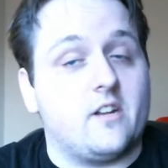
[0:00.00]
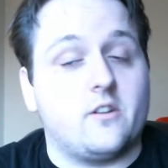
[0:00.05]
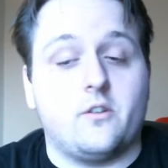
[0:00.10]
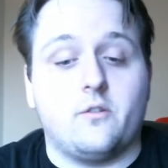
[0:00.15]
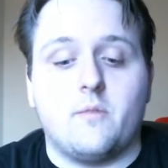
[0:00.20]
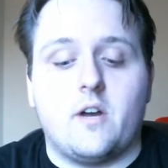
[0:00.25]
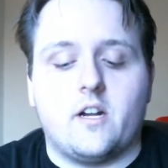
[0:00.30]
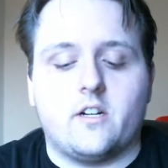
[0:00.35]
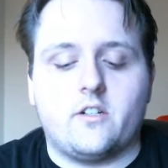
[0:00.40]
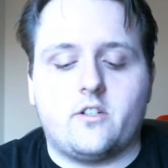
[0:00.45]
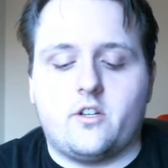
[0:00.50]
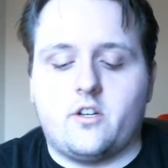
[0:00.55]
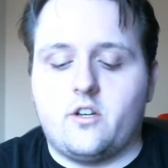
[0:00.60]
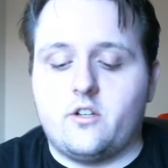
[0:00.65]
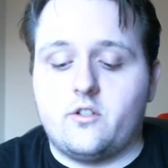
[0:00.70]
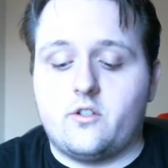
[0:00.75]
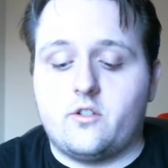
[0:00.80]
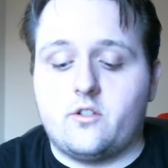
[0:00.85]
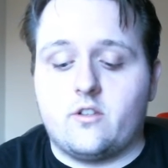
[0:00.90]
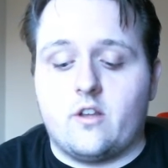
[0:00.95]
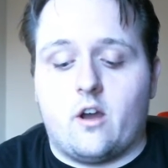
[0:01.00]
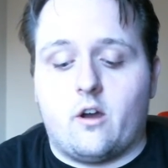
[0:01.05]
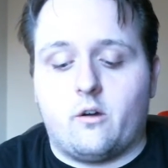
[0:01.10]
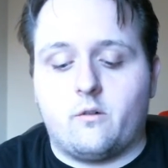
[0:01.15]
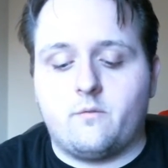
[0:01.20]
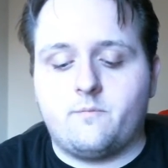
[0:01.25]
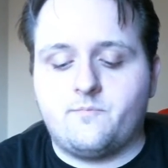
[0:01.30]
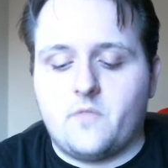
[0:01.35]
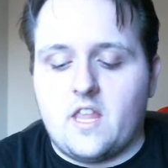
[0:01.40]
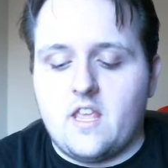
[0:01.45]
too much.
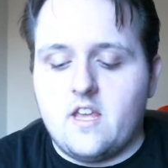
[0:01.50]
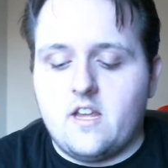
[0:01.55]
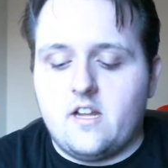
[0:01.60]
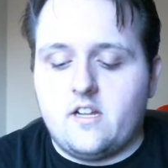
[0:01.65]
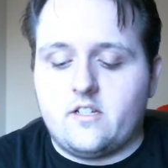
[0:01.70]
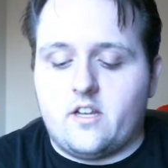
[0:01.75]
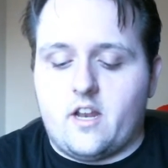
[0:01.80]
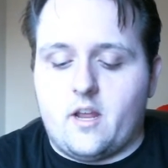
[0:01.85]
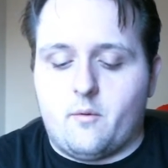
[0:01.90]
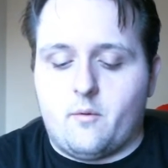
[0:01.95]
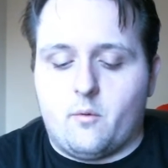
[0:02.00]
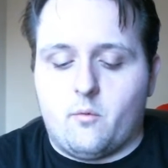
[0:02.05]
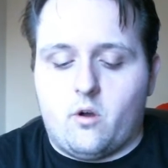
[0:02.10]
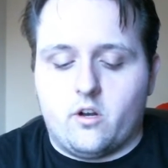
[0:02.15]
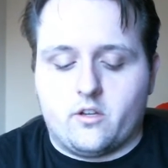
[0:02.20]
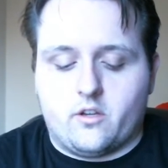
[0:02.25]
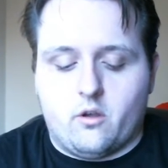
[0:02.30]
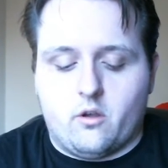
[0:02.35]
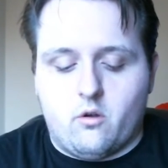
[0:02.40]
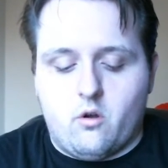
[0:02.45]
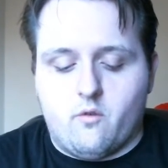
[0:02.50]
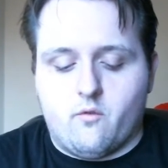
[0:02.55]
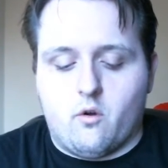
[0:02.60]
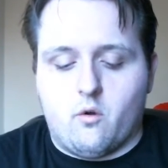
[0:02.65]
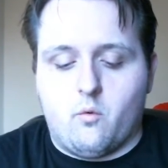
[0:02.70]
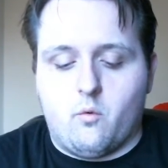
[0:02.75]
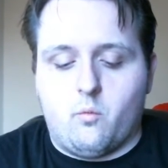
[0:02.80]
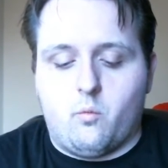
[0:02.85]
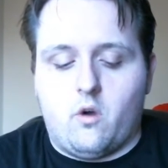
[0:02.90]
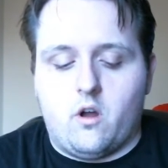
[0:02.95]
So today we want to go
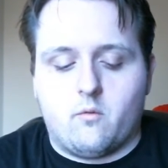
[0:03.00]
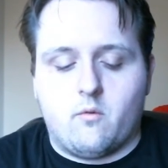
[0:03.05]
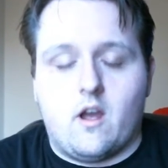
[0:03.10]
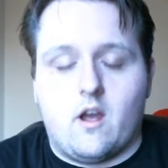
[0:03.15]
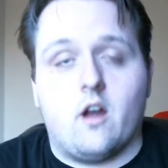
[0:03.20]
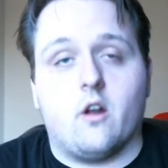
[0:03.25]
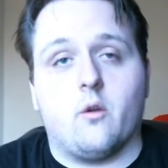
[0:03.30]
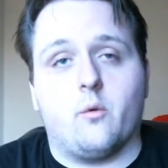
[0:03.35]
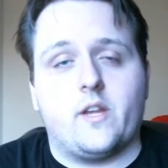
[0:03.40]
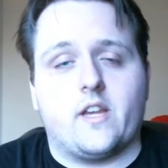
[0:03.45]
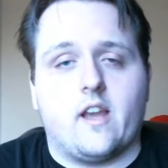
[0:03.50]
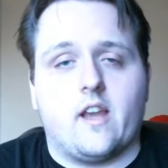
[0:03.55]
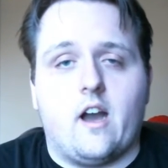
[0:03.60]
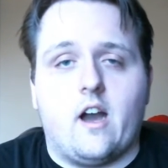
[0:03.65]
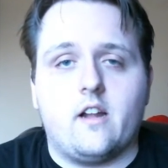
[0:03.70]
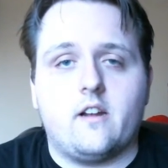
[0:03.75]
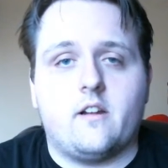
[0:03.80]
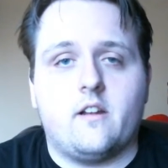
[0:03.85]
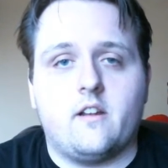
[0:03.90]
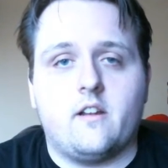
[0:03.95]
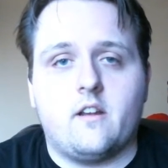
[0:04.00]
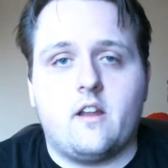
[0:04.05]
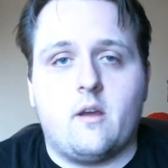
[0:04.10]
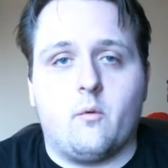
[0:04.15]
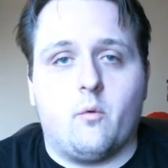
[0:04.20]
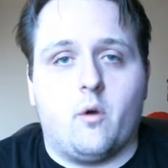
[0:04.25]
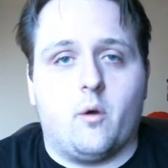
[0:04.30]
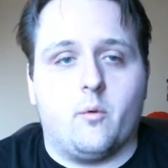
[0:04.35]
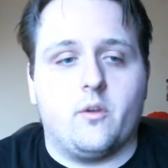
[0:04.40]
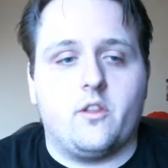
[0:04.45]
over what router we got,
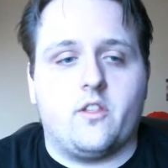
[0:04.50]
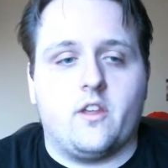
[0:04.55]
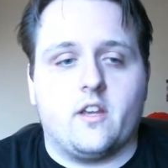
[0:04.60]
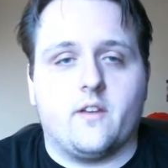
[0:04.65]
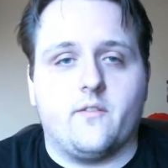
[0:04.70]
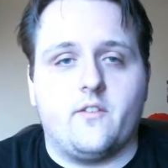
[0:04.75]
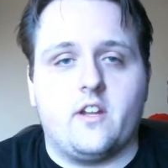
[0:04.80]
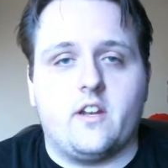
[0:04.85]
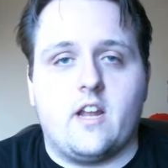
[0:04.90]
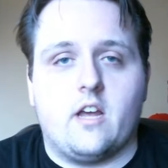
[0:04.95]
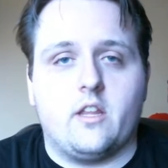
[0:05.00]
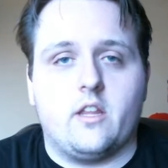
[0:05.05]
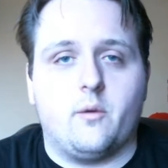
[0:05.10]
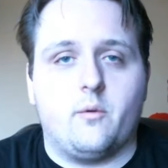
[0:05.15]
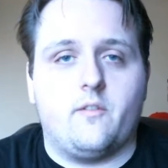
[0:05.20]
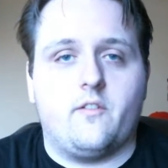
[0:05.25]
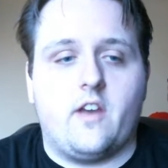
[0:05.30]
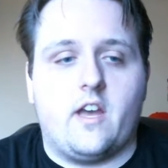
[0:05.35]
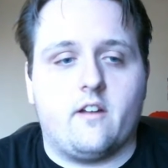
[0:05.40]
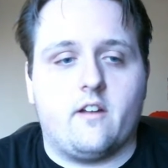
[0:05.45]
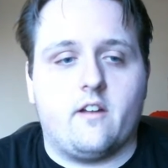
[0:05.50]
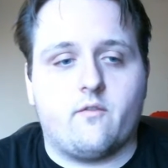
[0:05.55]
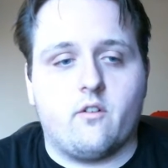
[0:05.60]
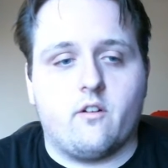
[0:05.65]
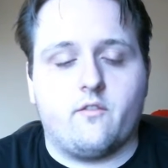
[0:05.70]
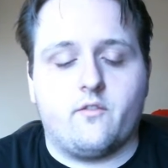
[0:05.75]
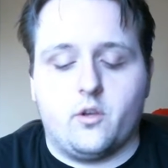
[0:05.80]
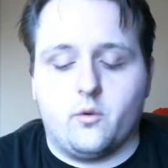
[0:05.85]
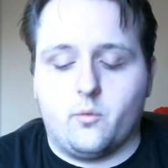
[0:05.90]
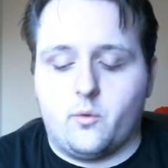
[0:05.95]
what we think of it now that we've had it for
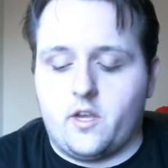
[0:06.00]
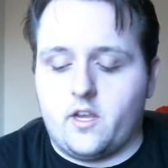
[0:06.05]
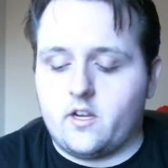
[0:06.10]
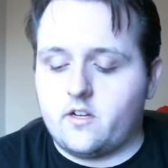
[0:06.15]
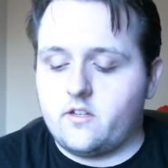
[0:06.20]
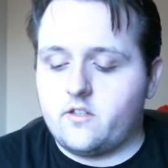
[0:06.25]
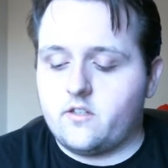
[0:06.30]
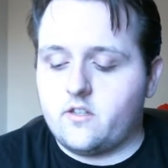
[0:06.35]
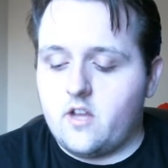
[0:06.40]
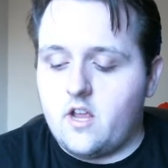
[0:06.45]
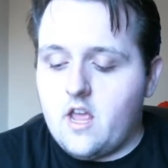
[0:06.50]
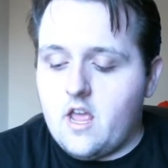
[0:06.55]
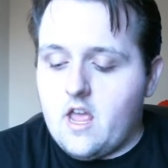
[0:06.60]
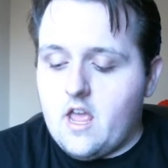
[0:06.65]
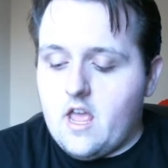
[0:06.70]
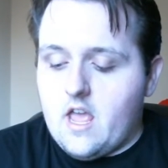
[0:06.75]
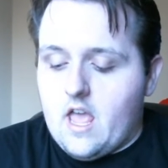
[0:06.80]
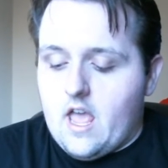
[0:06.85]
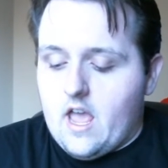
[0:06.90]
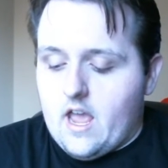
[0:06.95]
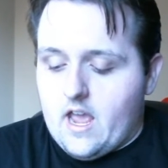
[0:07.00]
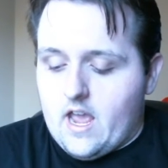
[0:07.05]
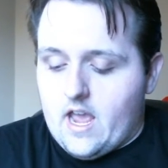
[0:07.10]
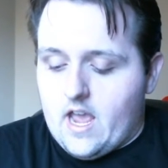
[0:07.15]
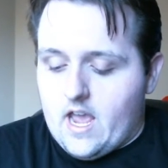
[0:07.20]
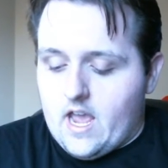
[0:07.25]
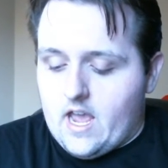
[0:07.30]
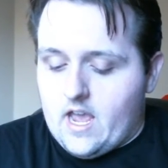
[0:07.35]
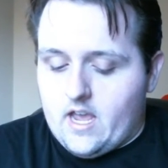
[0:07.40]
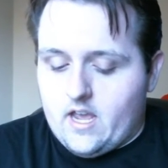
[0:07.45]
a few weeks,
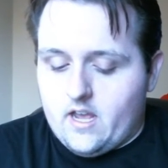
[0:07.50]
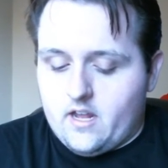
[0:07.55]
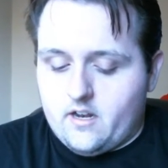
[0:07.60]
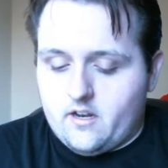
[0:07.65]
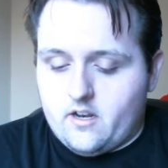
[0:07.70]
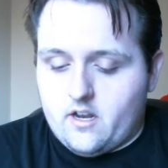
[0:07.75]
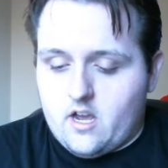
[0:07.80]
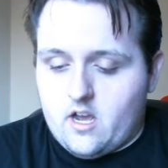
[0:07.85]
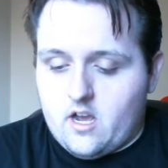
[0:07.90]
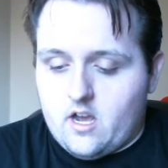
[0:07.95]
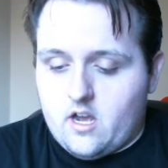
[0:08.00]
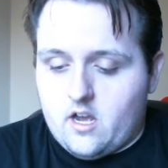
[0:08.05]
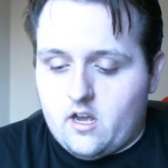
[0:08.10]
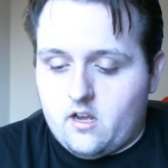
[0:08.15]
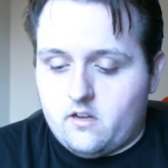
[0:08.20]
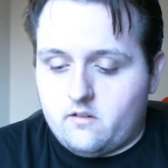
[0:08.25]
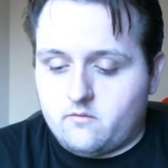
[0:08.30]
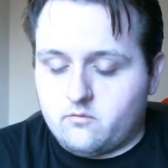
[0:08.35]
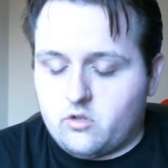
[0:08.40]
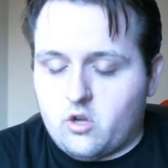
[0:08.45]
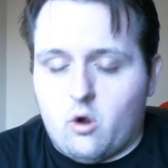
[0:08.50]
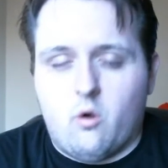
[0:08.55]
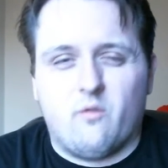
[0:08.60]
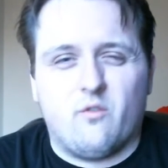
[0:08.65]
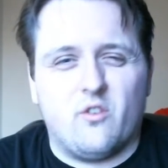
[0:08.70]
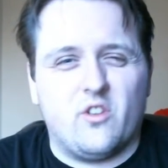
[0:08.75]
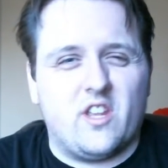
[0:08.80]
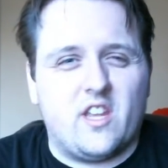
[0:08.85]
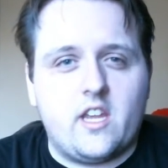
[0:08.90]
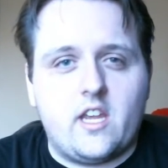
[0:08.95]
and go
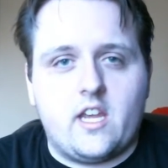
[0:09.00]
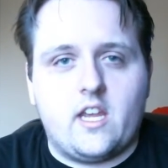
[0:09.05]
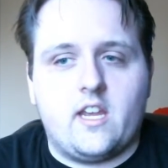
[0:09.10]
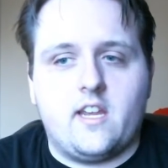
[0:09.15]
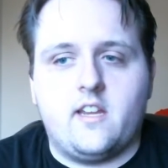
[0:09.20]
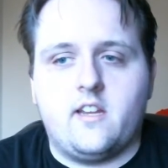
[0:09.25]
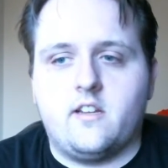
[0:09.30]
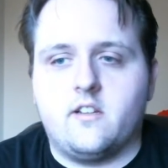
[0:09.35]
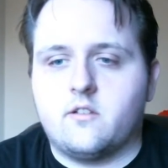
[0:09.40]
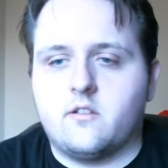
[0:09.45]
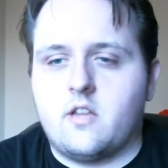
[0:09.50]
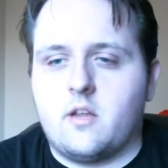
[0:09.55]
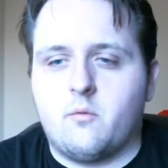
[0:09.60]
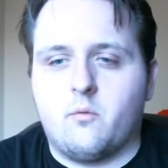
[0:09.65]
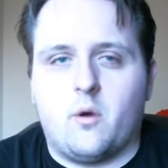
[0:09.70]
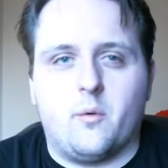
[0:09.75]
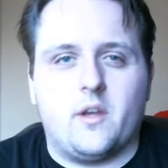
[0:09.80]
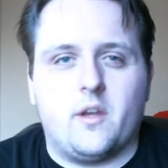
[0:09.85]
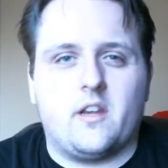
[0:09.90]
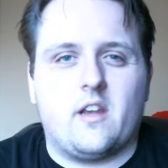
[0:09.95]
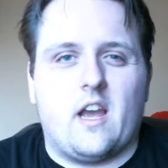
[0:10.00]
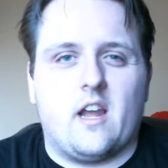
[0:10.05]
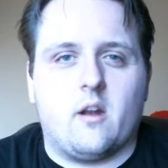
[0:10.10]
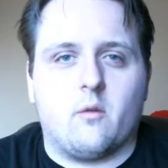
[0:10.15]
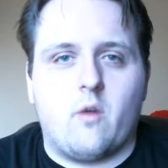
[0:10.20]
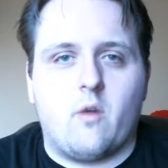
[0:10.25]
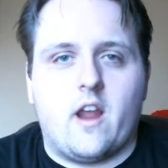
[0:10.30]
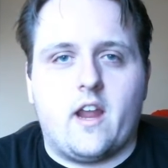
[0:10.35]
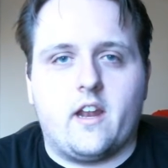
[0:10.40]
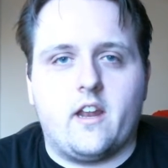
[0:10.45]
over the ease, what we kind
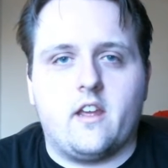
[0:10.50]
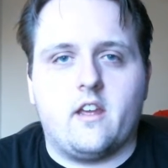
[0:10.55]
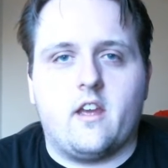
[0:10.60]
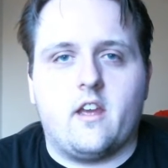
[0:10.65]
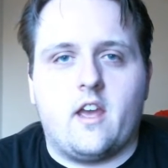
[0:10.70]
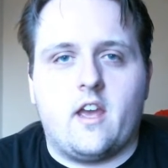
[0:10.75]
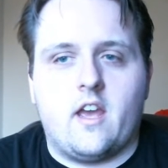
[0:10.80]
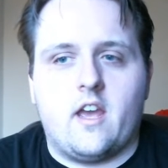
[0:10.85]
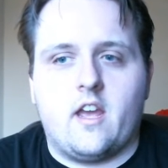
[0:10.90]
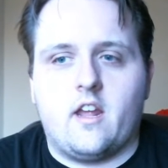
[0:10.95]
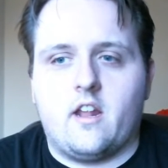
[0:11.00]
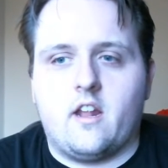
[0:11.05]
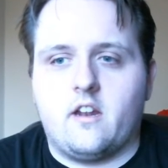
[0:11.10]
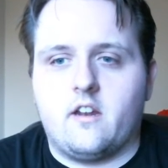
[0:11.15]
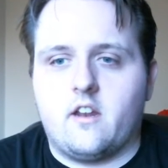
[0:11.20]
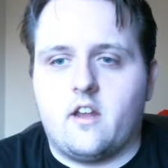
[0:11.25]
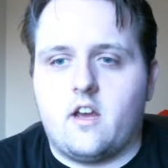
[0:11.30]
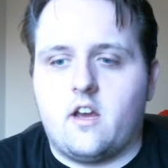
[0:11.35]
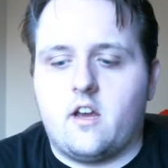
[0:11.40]
of rate it, and